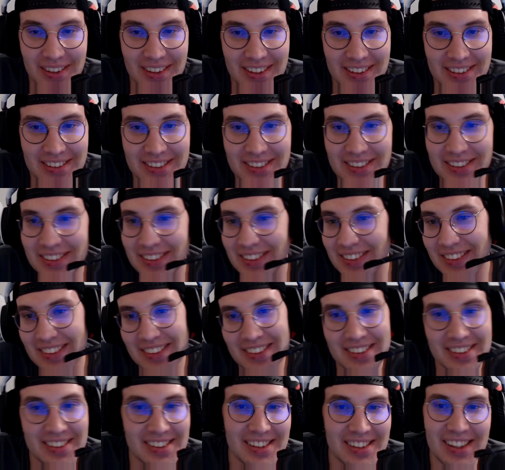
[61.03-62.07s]

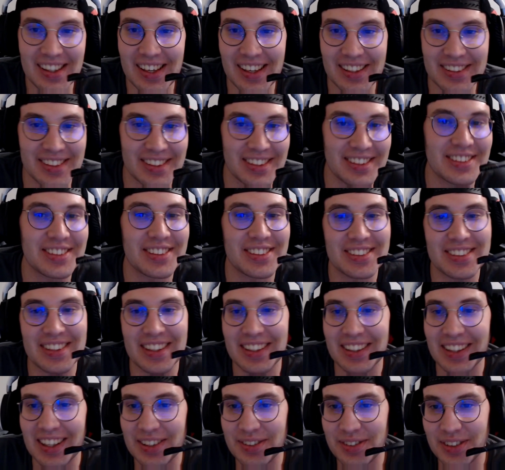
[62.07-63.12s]
it's interesting,
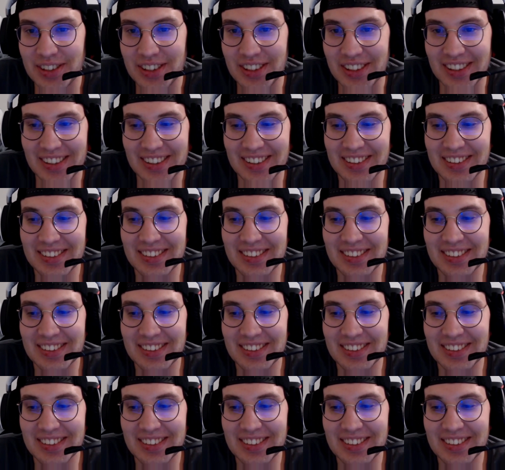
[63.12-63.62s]
that's for sure.